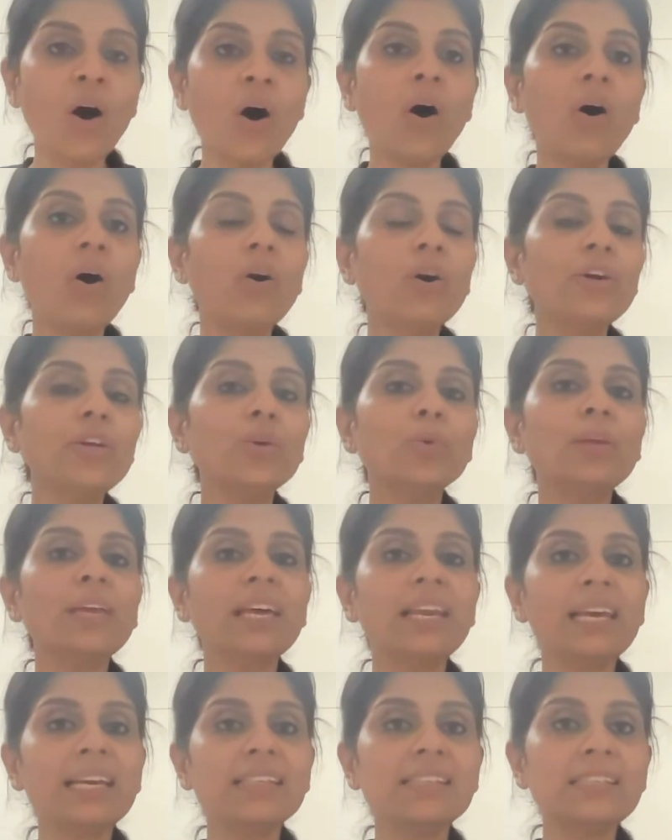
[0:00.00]
or you
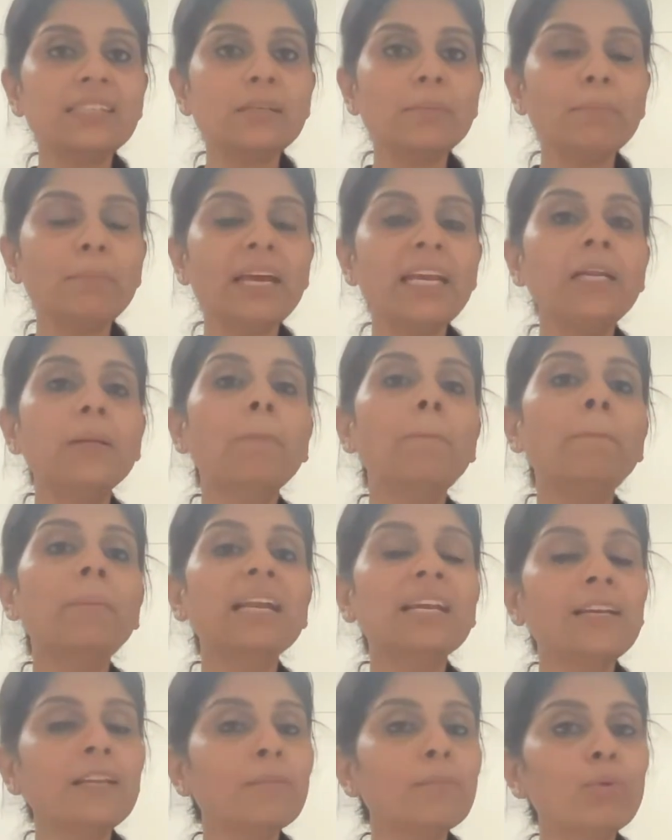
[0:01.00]
can estimate
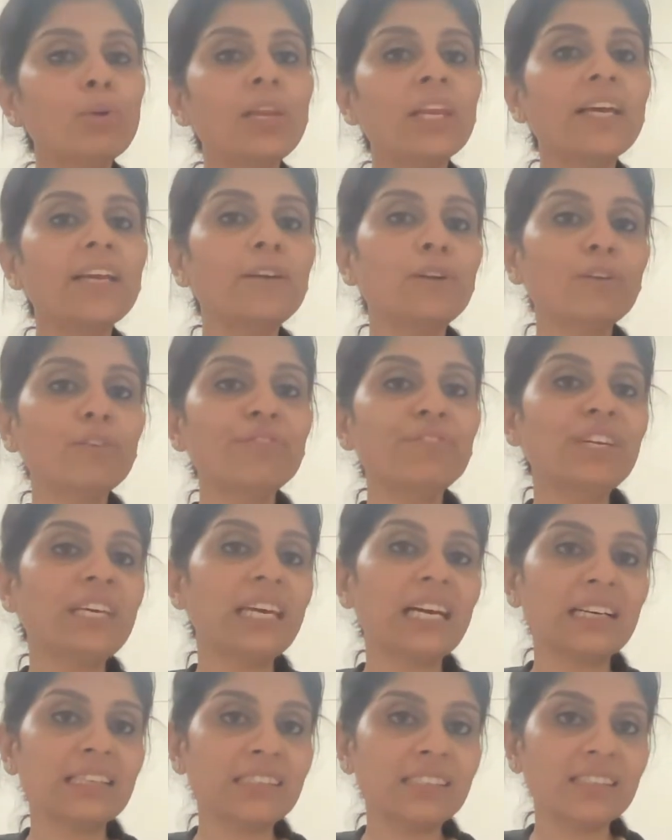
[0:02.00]
metabolite of
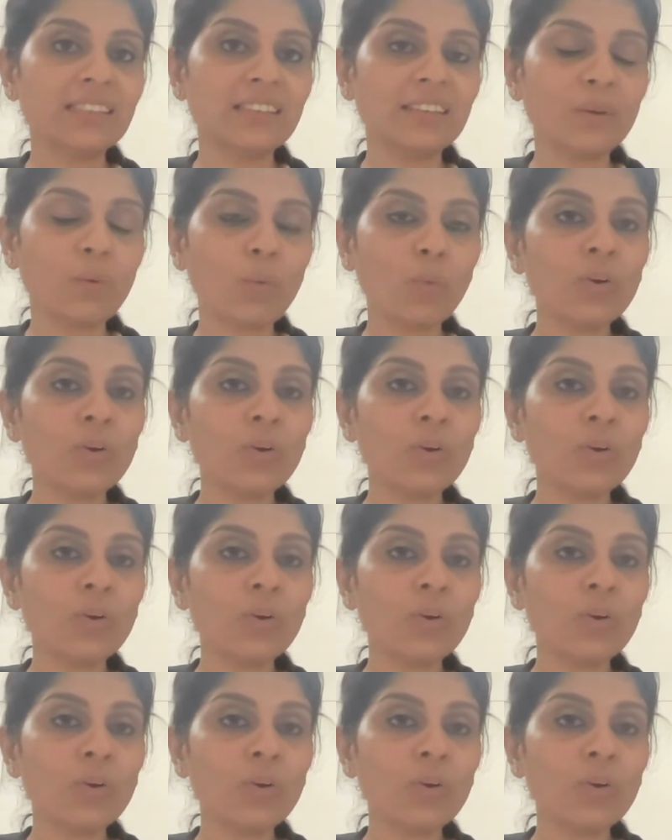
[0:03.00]
niacin.